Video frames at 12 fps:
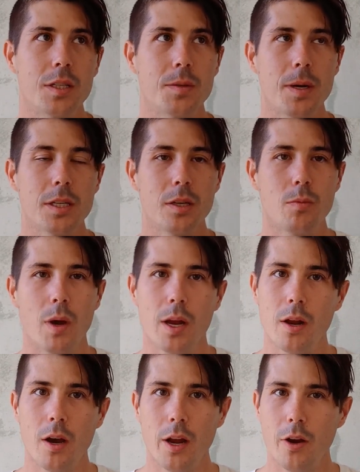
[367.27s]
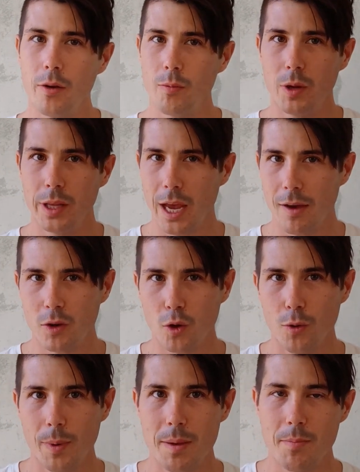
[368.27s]
especially when I don't really have a
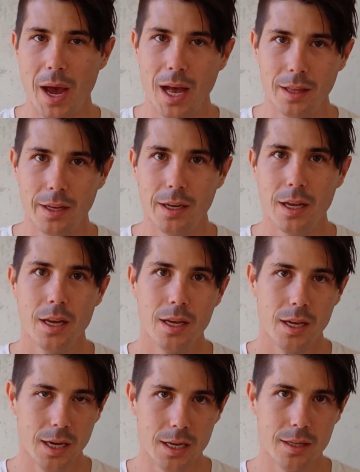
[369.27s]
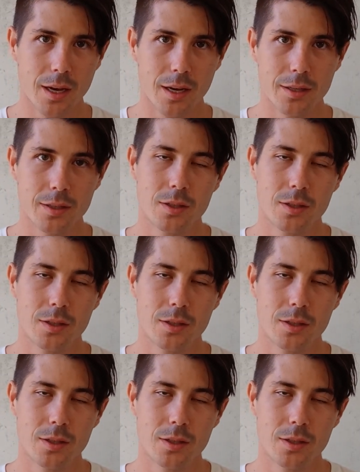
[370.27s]
gourmet palate either.